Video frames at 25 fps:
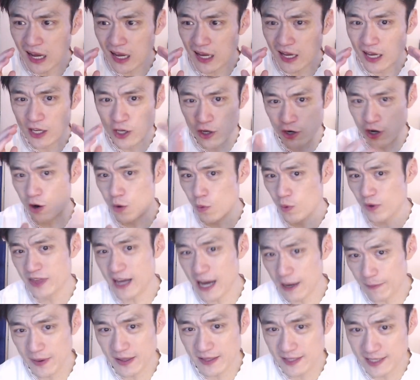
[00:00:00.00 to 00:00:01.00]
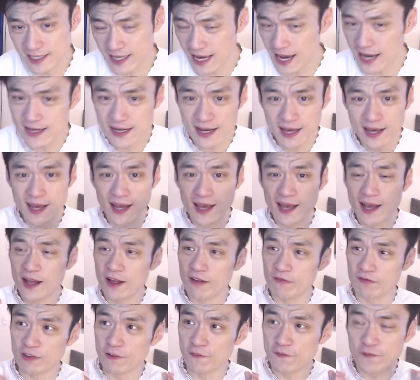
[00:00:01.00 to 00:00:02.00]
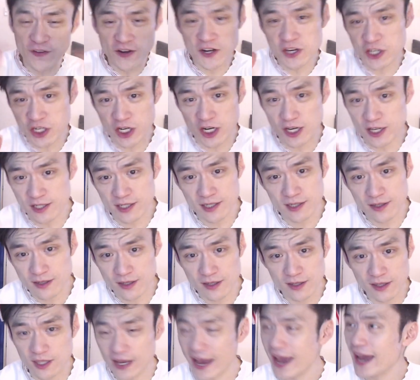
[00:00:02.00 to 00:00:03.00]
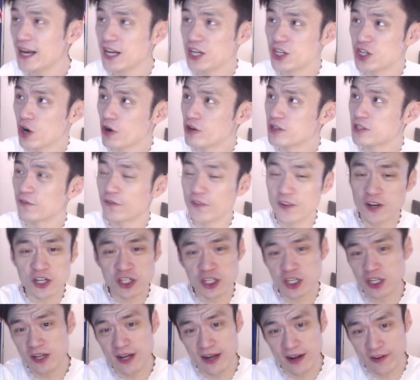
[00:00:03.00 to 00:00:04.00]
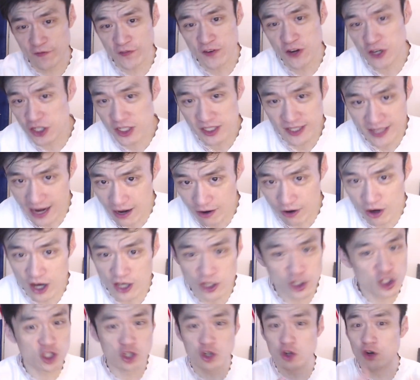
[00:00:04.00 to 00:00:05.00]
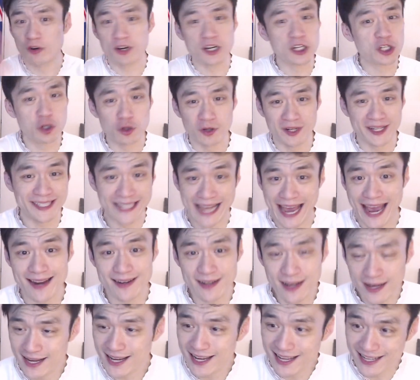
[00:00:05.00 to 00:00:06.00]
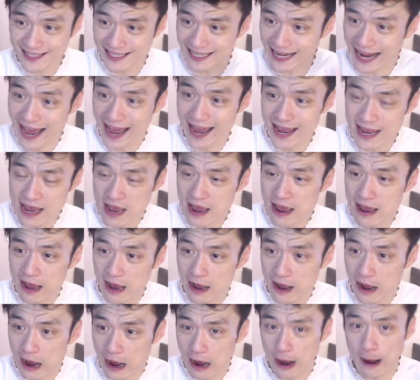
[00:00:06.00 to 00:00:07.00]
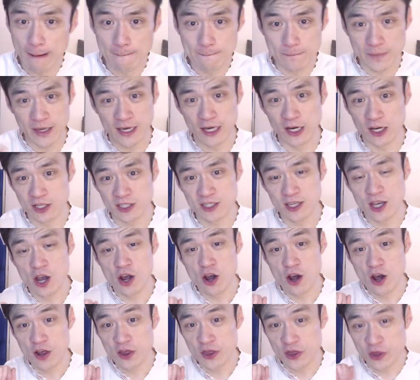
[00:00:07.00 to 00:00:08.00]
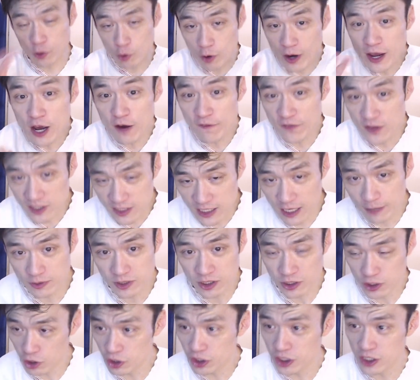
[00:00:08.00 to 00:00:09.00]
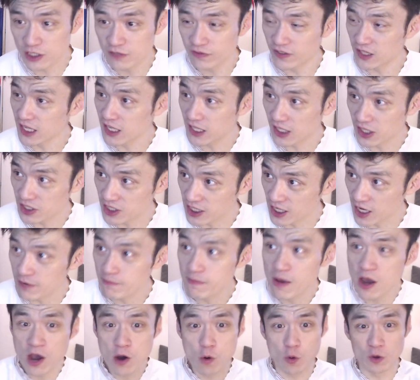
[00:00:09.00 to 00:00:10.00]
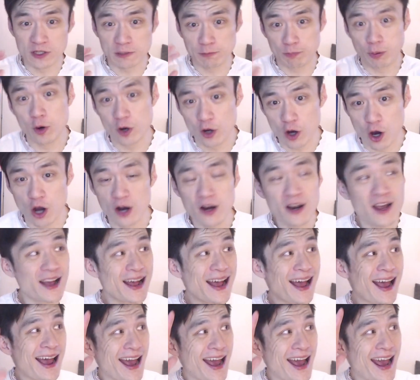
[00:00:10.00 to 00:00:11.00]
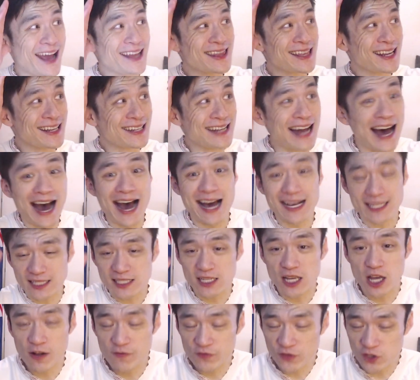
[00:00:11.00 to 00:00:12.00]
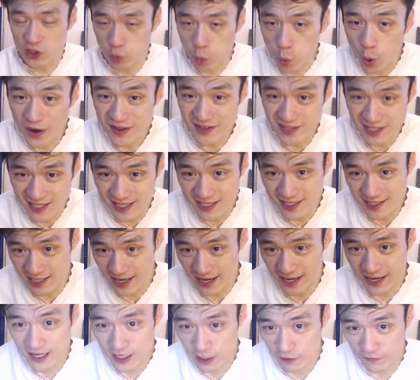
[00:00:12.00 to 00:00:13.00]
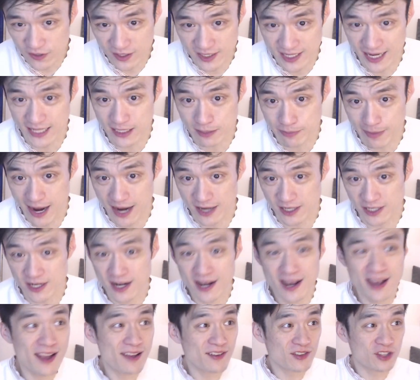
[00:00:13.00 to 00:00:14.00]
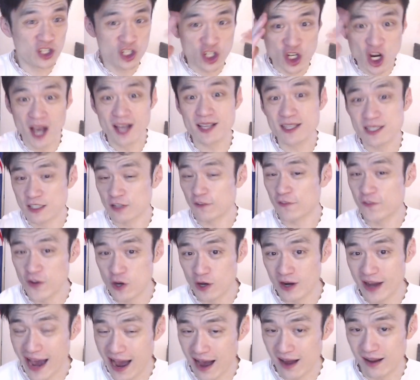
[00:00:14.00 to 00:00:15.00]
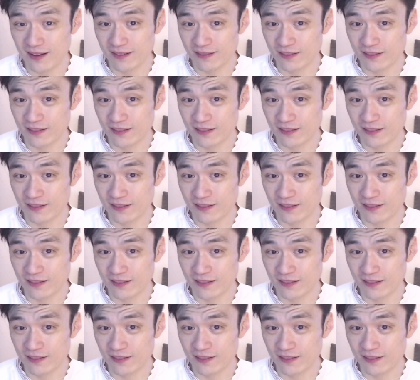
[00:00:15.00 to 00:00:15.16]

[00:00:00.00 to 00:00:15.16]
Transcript: with that being said, the finishes, the Eddie Jones finishes era is truly, truly dead today because 3 of the substitutions for the England team was put on in the last 20 seconds of the test match just to feel out